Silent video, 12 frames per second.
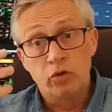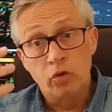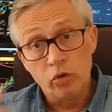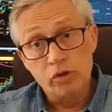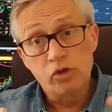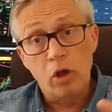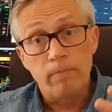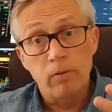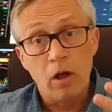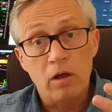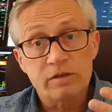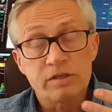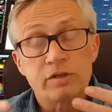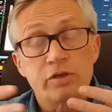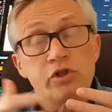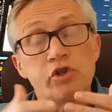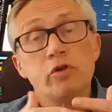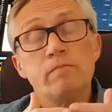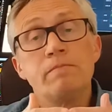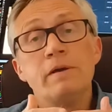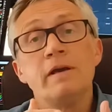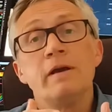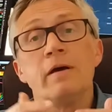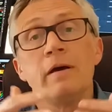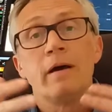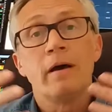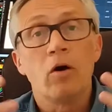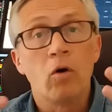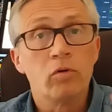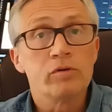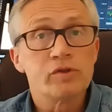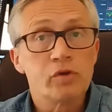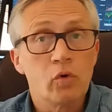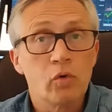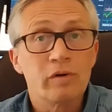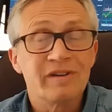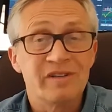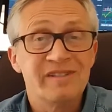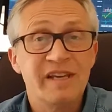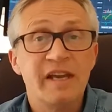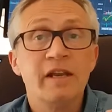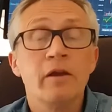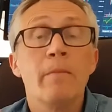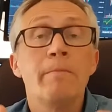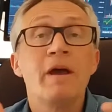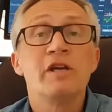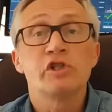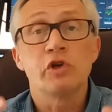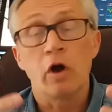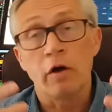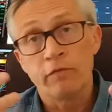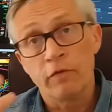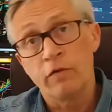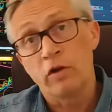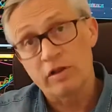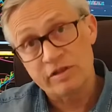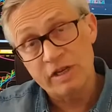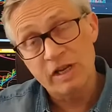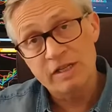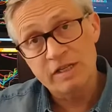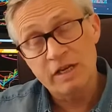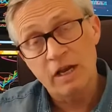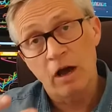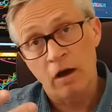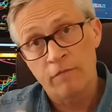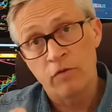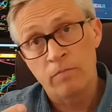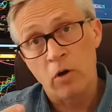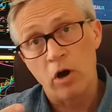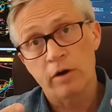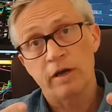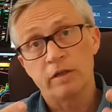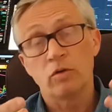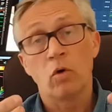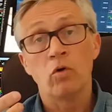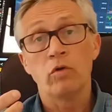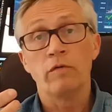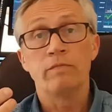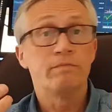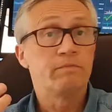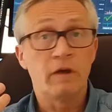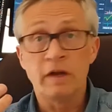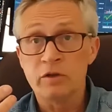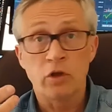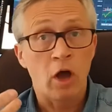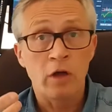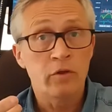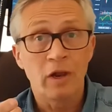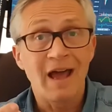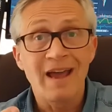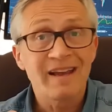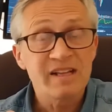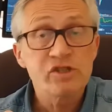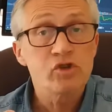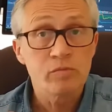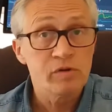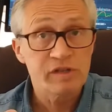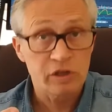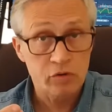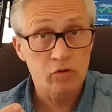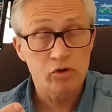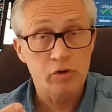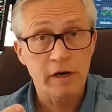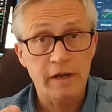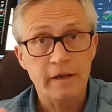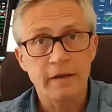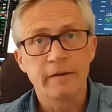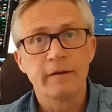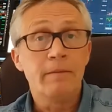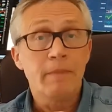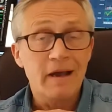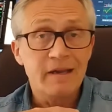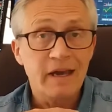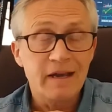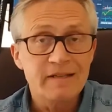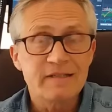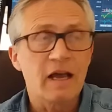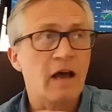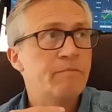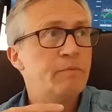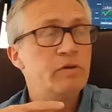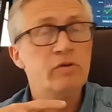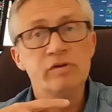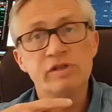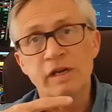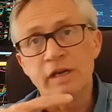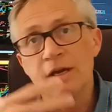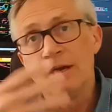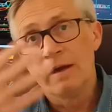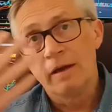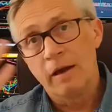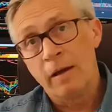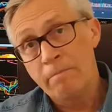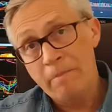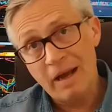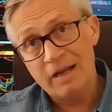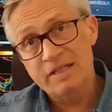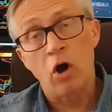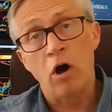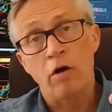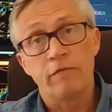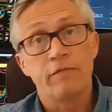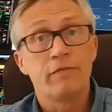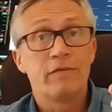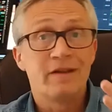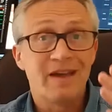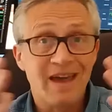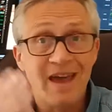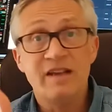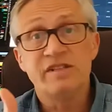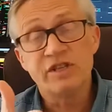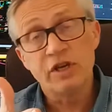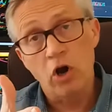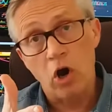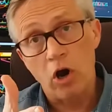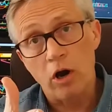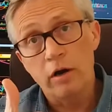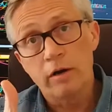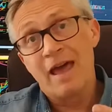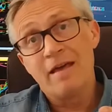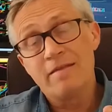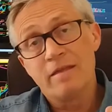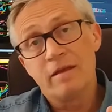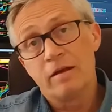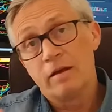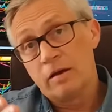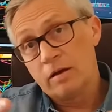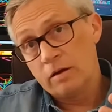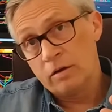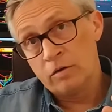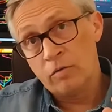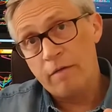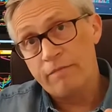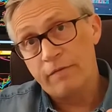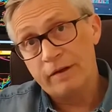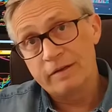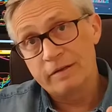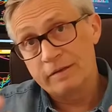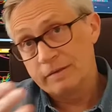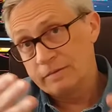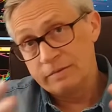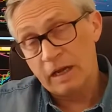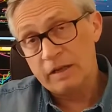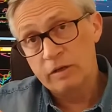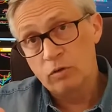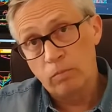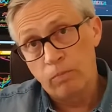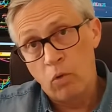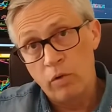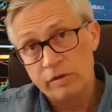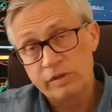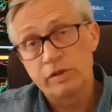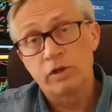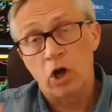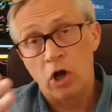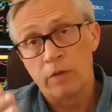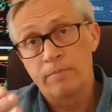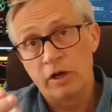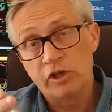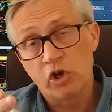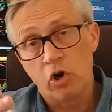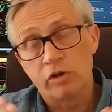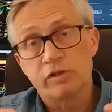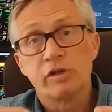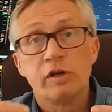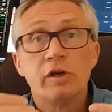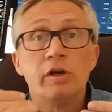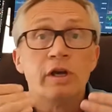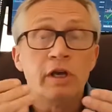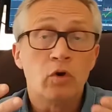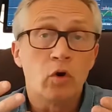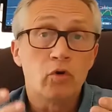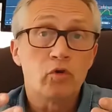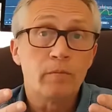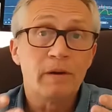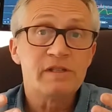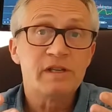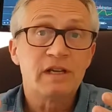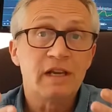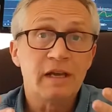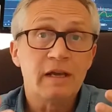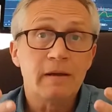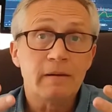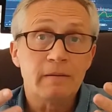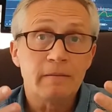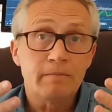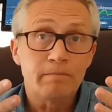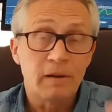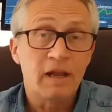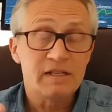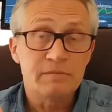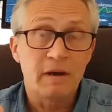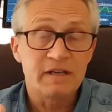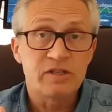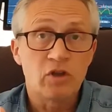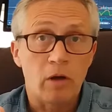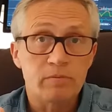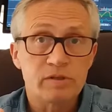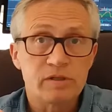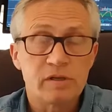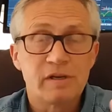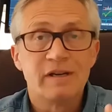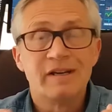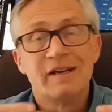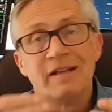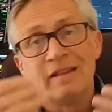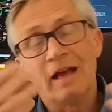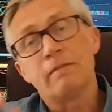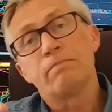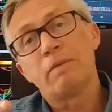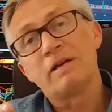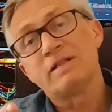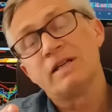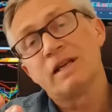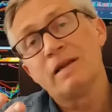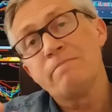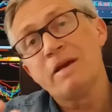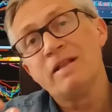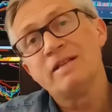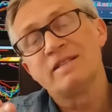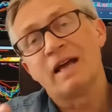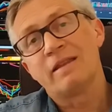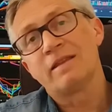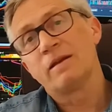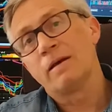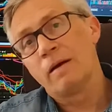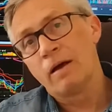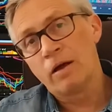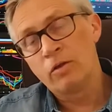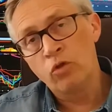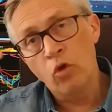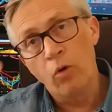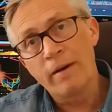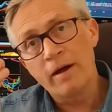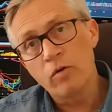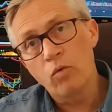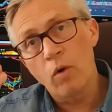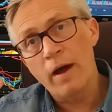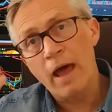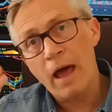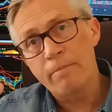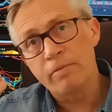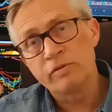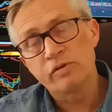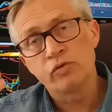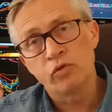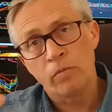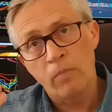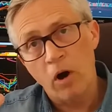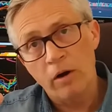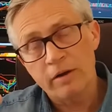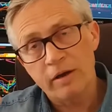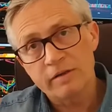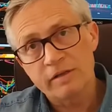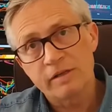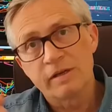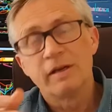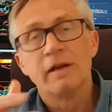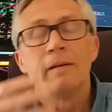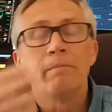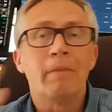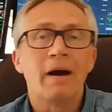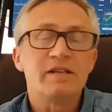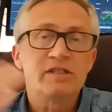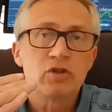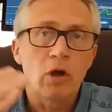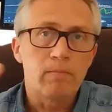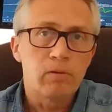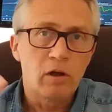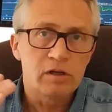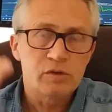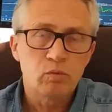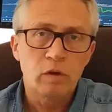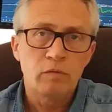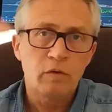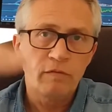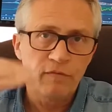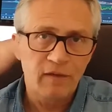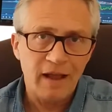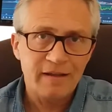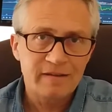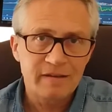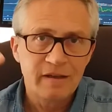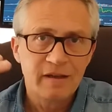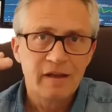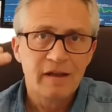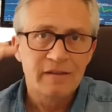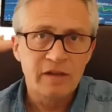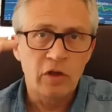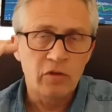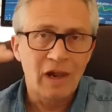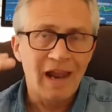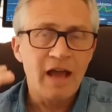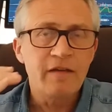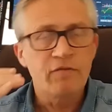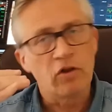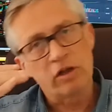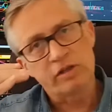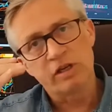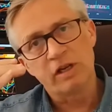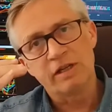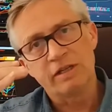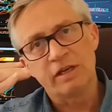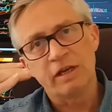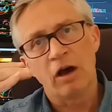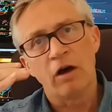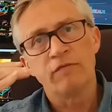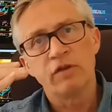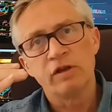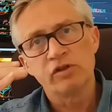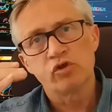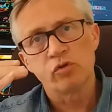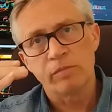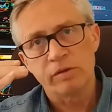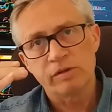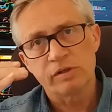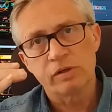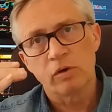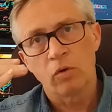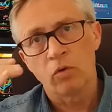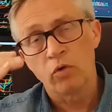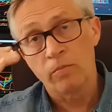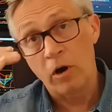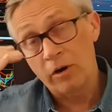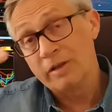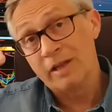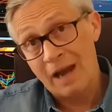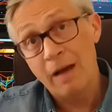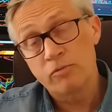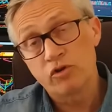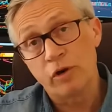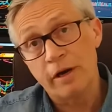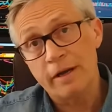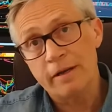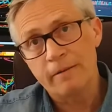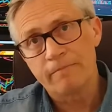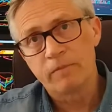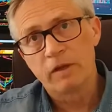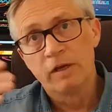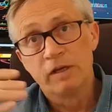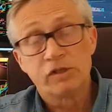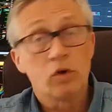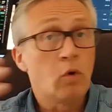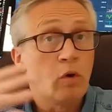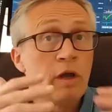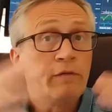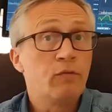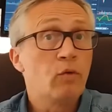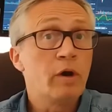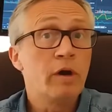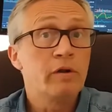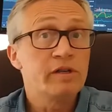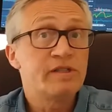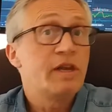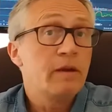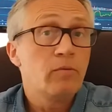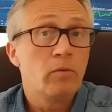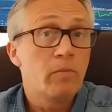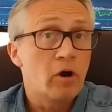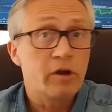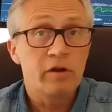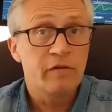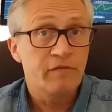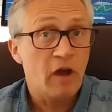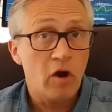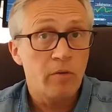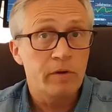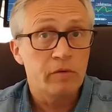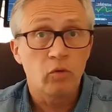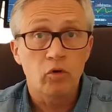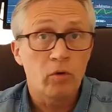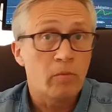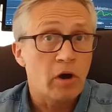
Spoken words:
Your stop loss should be also containing a measure of the volatility of the market or in the underlying instrument that you're trading. In my case, I've been using a mix of ATR and graphic technical points on my charts in order to basically place my stops. That basically means that no matter what happens to the market, my stop loss will reflect the underlying volatility of the instruments or the market that I'm trading. So if we're in a stable market environment where the